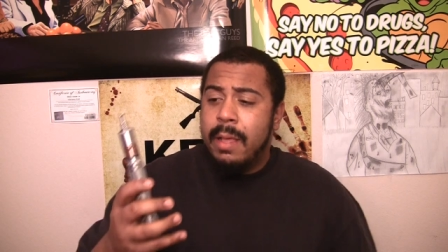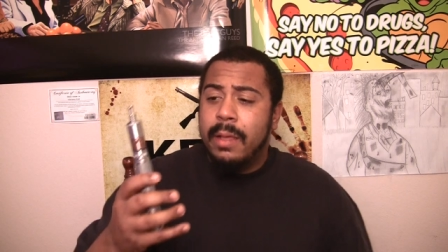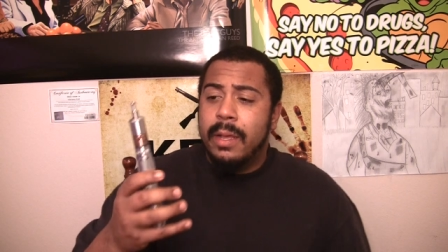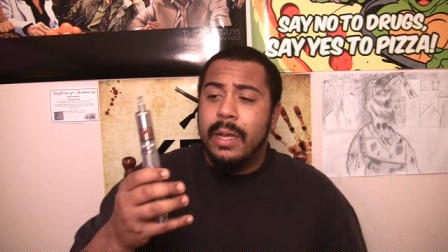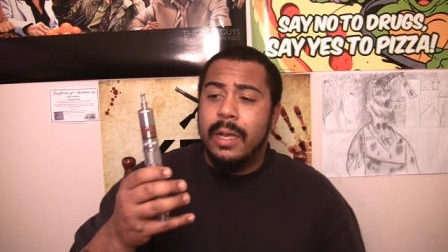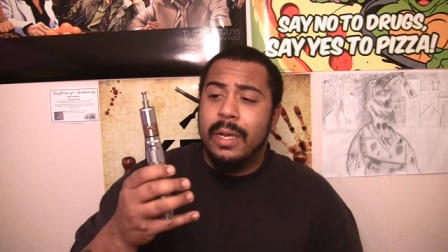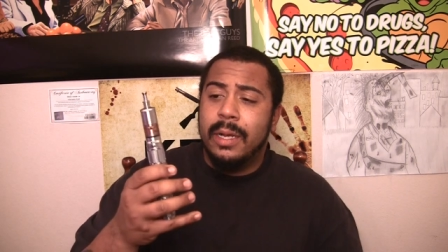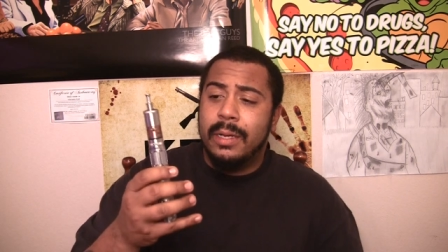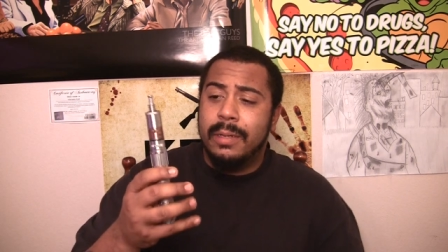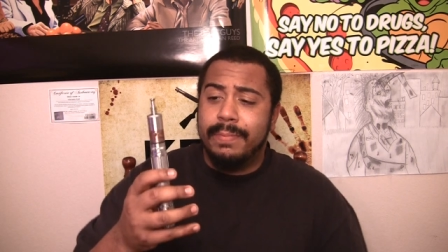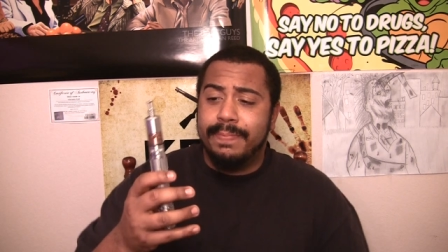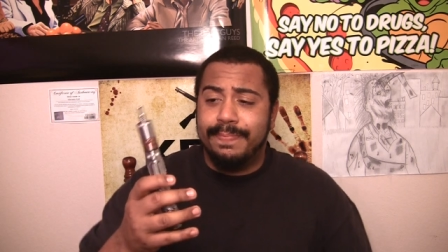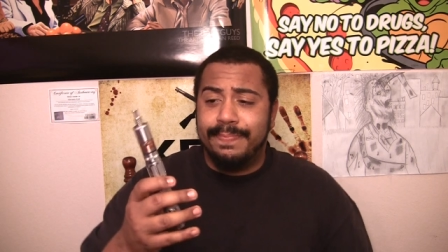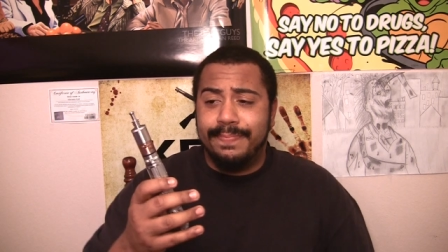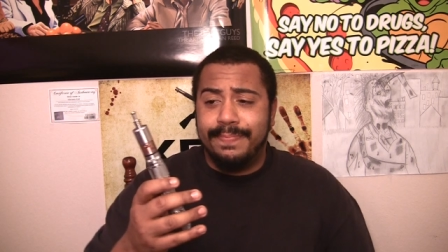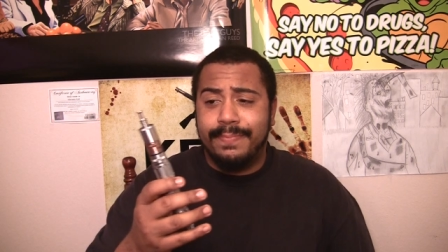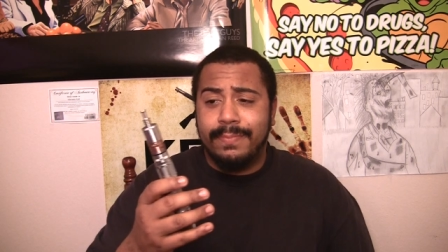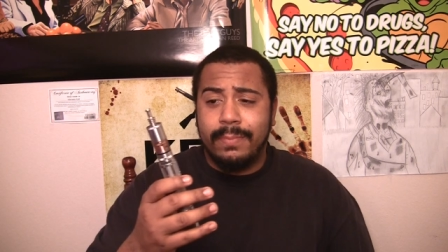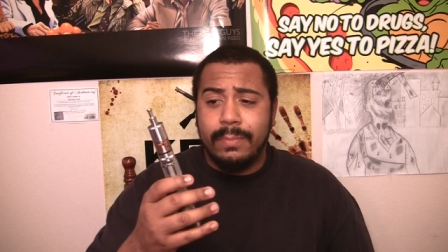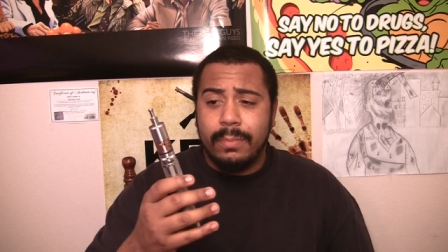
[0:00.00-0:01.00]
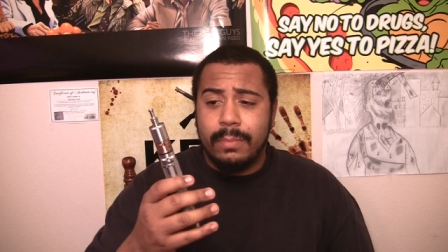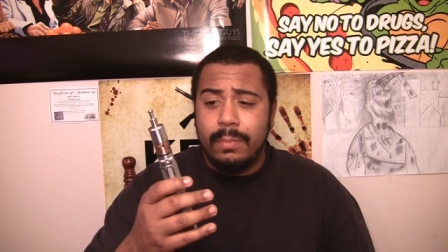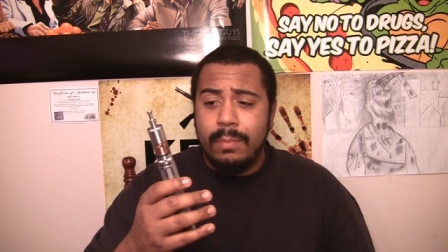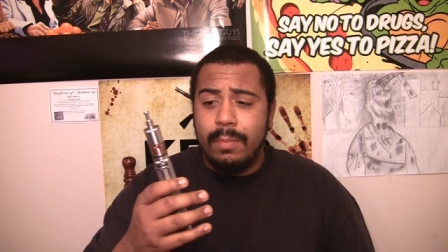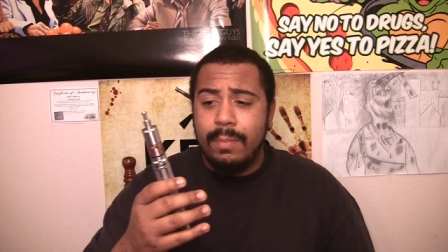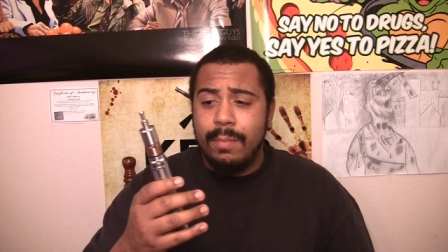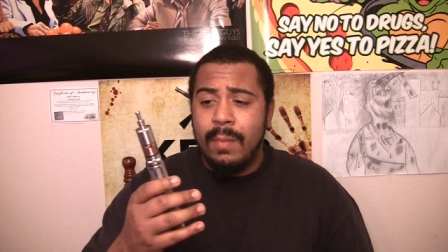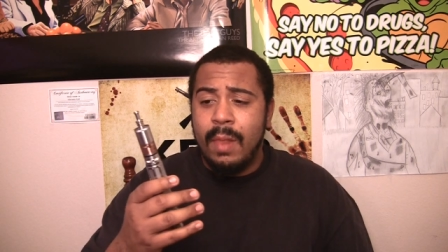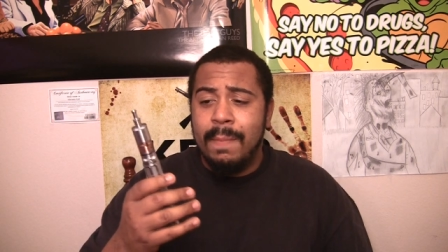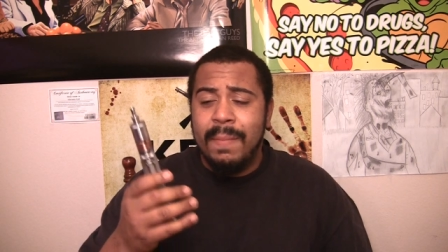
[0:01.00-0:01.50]

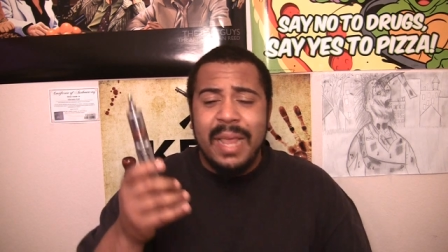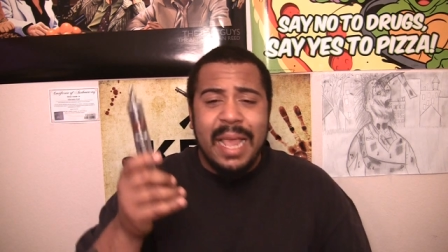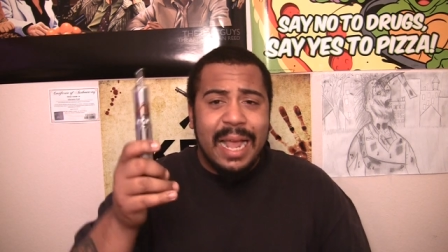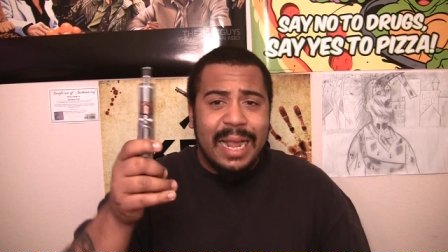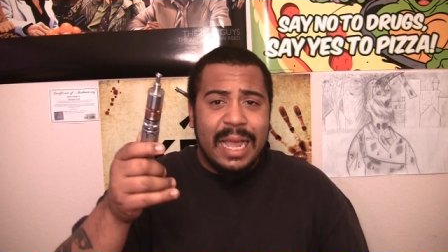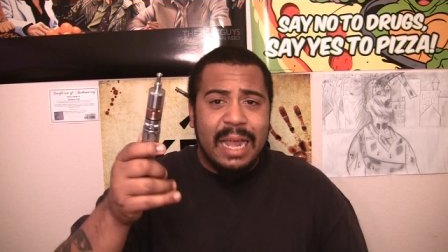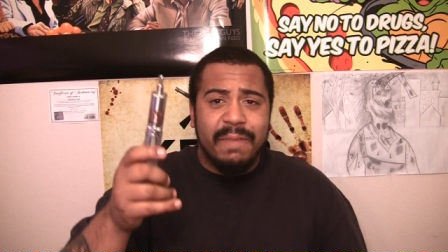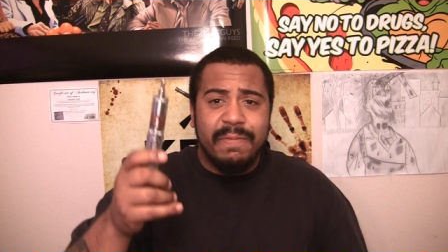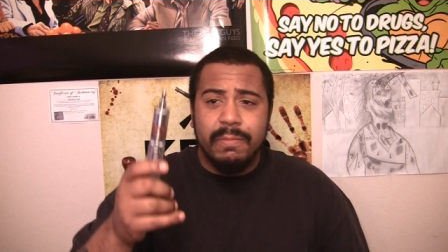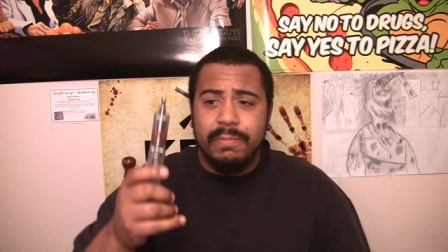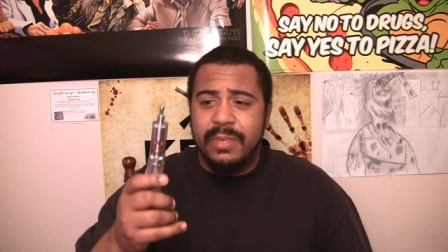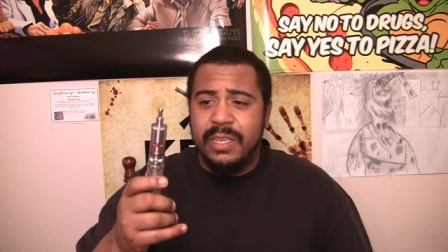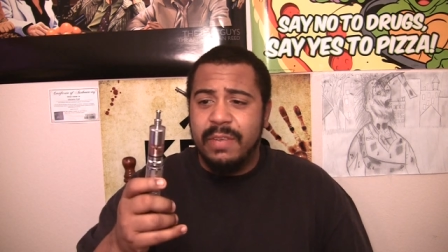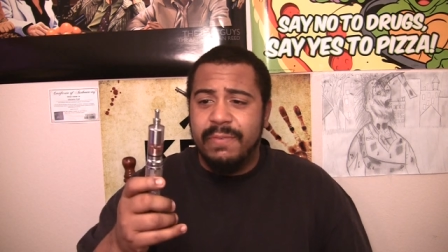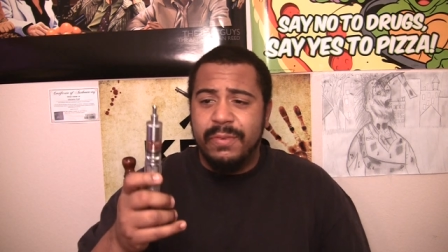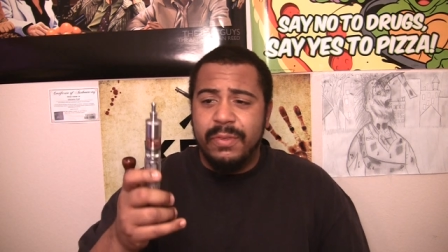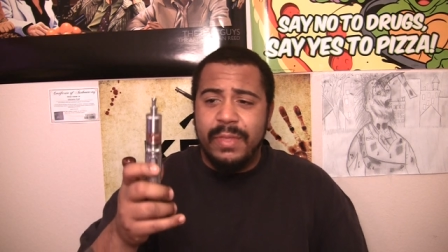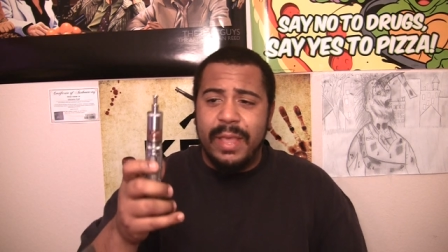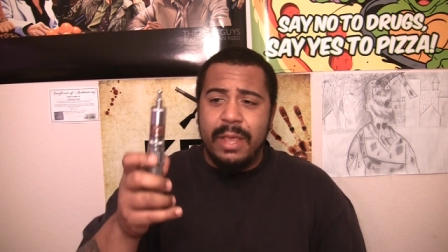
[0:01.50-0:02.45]
But yeah, I got it from Civil.